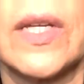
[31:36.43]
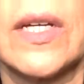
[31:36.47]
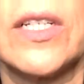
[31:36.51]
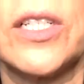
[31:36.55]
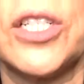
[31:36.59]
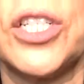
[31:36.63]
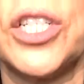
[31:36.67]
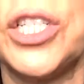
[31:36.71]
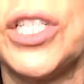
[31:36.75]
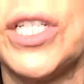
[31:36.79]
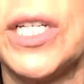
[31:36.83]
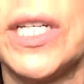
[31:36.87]

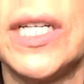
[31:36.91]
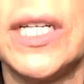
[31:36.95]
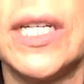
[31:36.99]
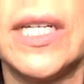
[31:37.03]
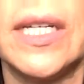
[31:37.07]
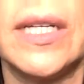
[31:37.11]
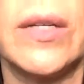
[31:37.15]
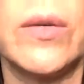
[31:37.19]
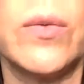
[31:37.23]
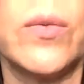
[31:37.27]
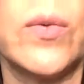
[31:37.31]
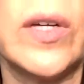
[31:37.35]

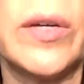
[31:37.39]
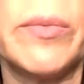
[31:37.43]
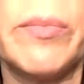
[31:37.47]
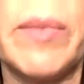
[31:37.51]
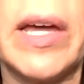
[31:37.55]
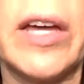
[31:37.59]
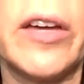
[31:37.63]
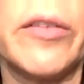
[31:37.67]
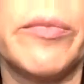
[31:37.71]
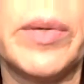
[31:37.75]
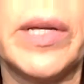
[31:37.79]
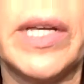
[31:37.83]
she we
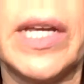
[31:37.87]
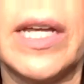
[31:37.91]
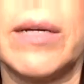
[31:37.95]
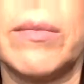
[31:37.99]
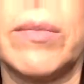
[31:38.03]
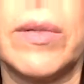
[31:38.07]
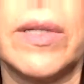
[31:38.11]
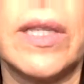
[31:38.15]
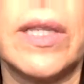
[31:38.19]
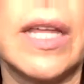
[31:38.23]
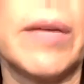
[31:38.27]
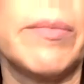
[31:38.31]
may have been
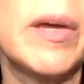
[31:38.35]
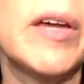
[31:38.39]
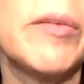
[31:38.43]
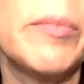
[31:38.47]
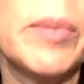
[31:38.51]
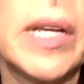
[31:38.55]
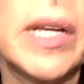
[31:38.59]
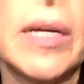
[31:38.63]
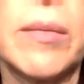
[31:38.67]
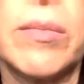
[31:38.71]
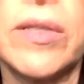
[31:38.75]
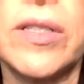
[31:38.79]
able they may have
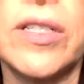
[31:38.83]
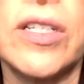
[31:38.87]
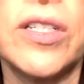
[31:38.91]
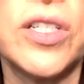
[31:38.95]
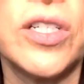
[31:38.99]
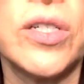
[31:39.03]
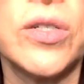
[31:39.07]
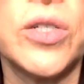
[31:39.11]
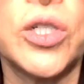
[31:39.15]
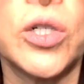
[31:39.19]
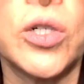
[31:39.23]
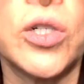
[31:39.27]
been able to
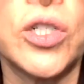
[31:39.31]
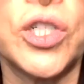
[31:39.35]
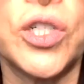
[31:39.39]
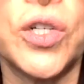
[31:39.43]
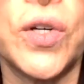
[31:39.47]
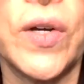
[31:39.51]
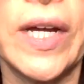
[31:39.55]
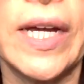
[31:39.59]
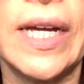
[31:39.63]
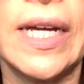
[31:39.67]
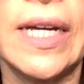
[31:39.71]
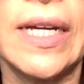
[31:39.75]
do
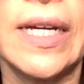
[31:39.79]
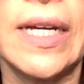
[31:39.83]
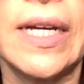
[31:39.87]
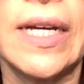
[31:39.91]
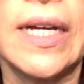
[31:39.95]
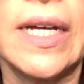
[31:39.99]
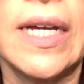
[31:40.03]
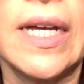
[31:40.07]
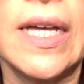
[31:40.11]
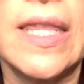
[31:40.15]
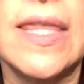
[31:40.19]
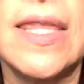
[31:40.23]
surgery
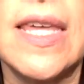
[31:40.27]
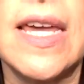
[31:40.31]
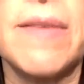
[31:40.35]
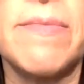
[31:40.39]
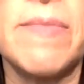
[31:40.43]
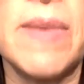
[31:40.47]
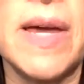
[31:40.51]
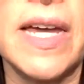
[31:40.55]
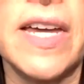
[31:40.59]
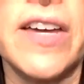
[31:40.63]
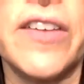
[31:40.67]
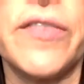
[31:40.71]
they
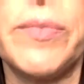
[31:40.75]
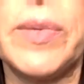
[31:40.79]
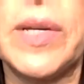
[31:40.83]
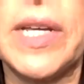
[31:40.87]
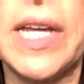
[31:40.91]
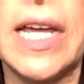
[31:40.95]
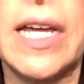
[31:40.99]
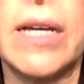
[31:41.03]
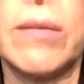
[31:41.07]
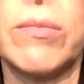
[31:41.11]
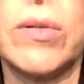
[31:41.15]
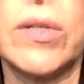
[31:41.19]
may have been
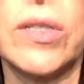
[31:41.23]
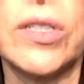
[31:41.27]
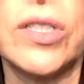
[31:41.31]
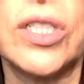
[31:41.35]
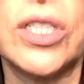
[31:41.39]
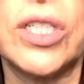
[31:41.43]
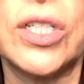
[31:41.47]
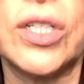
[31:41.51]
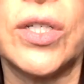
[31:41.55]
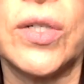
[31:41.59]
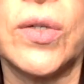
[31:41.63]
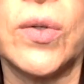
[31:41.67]
able
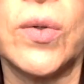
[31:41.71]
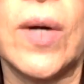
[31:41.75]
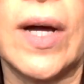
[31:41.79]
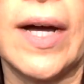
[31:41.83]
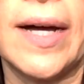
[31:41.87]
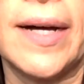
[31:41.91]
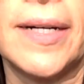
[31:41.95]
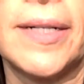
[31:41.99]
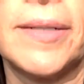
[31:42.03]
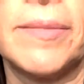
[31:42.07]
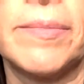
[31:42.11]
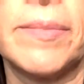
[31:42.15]
to
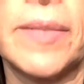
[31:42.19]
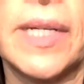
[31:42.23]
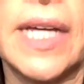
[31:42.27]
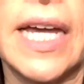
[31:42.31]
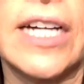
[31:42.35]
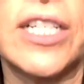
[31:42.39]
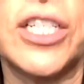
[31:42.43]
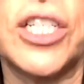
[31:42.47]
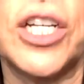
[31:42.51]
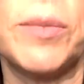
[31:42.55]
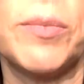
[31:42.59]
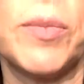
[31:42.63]
um,
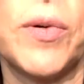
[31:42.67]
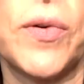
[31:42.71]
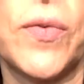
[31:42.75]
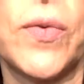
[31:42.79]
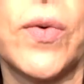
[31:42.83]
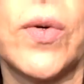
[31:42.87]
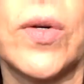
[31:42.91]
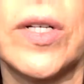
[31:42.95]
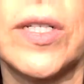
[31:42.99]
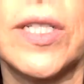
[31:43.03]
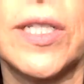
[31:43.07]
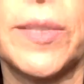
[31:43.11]
catch it
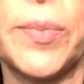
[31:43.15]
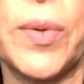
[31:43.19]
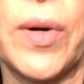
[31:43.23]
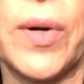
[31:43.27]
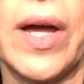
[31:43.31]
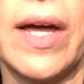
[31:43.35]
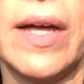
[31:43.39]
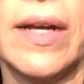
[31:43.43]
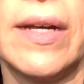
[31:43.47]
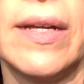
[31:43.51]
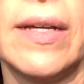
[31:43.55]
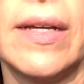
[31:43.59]
before it
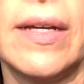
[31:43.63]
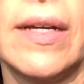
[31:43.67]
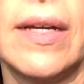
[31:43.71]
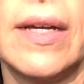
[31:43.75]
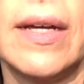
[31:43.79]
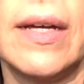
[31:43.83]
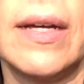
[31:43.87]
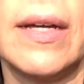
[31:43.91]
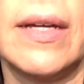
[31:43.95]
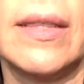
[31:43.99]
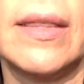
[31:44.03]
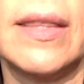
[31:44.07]
spread.
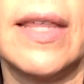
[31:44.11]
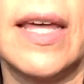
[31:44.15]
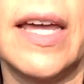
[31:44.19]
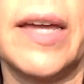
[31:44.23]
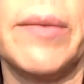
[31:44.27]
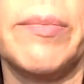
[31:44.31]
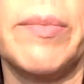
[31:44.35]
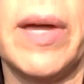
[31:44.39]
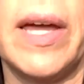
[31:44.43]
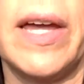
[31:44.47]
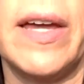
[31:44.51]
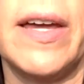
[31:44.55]
They
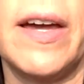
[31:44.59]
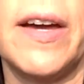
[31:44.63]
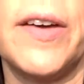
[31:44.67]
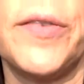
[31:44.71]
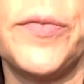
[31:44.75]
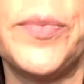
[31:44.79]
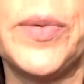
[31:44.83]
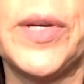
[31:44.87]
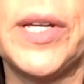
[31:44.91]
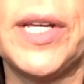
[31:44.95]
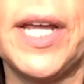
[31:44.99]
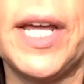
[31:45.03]
may
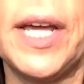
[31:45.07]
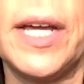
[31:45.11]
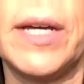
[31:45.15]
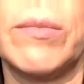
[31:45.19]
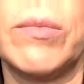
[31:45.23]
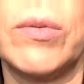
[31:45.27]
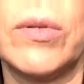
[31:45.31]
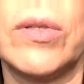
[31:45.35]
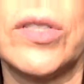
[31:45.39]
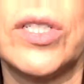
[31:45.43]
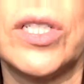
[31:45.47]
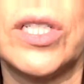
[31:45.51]
have been
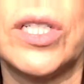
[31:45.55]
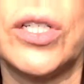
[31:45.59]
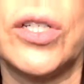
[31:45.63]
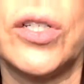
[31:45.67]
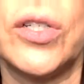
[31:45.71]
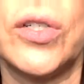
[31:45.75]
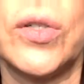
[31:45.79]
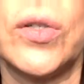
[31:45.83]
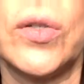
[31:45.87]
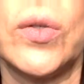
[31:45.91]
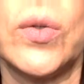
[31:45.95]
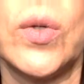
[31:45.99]
able
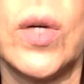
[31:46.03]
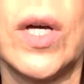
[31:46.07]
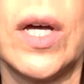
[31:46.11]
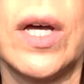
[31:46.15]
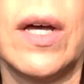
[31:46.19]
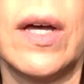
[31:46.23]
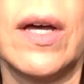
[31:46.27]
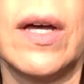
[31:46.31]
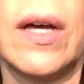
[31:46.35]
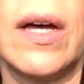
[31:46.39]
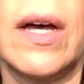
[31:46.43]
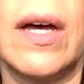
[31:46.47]
to
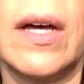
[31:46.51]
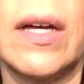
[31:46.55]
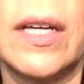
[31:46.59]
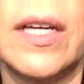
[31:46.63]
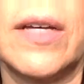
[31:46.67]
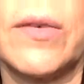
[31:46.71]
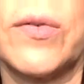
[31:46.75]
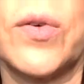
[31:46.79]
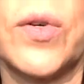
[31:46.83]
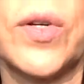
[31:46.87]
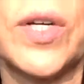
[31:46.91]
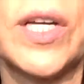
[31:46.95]
uh,
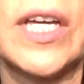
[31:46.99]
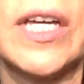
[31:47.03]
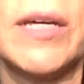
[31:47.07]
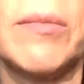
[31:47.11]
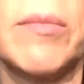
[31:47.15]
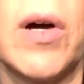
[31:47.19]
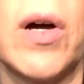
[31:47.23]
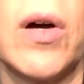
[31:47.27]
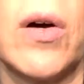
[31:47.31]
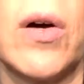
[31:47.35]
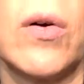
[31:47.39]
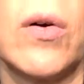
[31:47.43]
give her
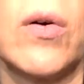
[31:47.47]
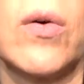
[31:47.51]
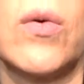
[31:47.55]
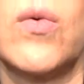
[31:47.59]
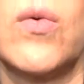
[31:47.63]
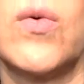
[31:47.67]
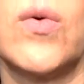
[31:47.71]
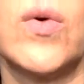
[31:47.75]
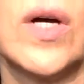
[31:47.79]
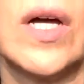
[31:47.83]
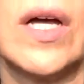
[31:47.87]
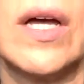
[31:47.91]

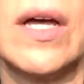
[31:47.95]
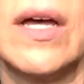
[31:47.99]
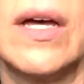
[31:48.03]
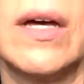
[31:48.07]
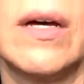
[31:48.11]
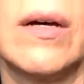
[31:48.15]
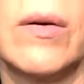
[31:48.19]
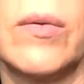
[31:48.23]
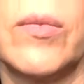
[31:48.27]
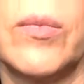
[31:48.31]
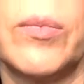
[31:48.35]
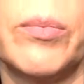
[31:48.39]
chemo
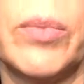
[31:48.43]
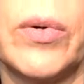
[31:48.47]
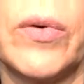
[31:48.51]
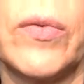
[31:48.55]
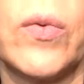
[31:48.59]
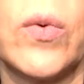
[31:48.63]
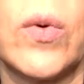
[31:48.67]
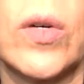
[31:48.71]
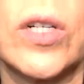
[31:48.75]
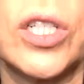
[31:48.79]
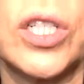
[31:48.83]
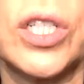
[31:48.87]

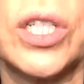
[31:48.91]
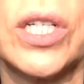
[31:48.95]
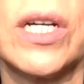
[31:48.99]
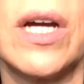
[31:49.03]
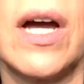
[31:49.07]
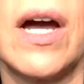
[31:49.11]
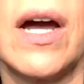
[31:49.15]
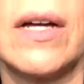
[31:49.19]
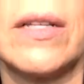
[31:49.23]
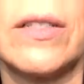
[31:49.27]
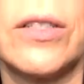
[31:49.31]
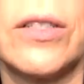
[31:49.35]
before she
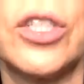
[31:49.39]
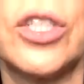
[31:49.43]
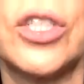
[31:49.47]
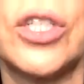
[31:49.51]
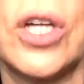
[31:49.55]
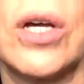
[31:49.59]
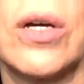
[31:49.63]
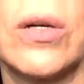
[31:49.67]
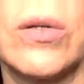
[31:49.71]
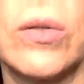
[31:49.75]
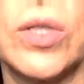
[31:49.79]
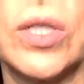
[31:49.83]
got
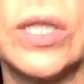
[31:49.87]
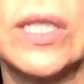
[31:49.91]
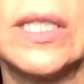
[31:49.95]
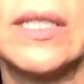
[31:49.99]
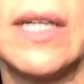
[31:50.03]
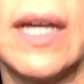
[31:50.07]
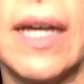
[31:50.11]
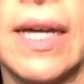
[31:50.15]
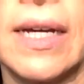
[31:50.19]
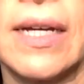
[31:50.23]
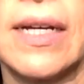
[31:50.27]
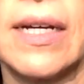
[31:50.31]
so
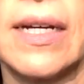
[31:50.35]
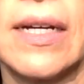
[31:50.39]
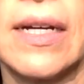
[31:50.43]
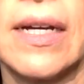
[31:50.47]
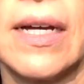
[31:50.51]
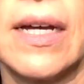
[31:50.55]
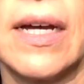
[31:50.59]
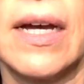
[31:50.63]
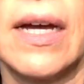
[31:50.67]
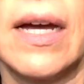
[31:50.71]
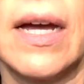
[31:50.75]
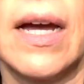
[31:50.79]
sick.
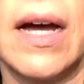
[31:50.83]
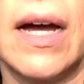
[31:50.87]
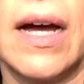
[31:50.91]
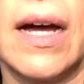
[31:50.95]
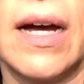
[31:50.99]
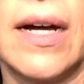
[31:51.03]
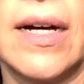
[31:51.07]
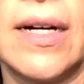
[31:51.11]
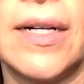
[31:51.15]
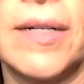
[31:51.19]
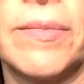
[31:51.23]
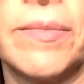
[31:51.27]

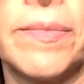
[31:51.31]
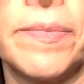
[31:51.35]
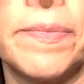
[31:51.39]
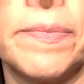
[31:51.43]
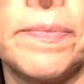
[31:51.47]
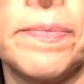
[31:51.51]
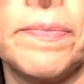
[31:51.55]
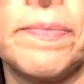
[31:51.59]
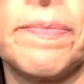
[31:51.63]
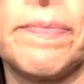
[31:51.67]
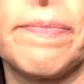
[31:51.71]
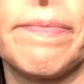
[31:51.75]

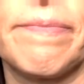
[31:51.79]
Um,